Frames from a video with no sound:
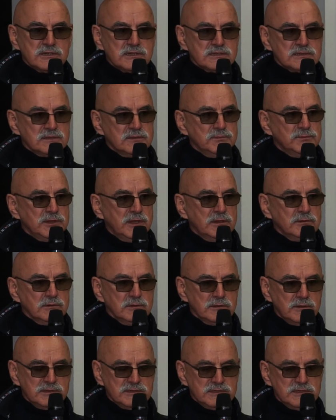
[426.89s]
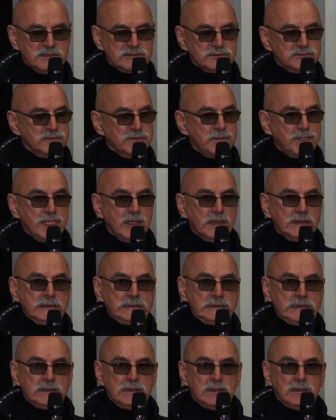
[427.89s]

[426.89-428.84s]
I speak not